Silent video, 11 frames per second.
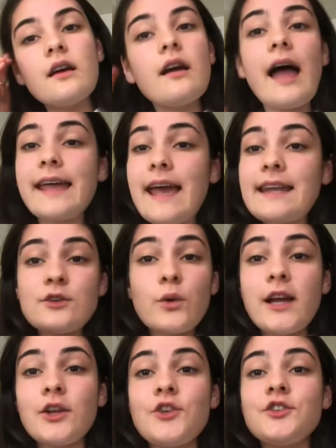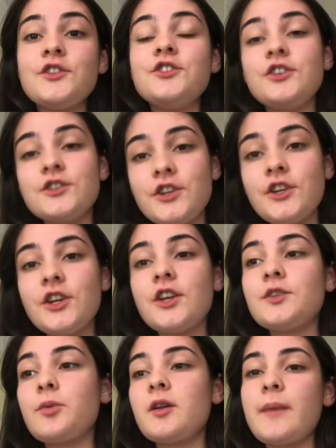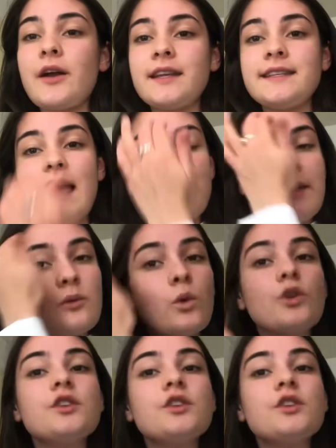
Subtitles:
Again, it's quite close to the Students' Union, probably about a 10-minute walk to the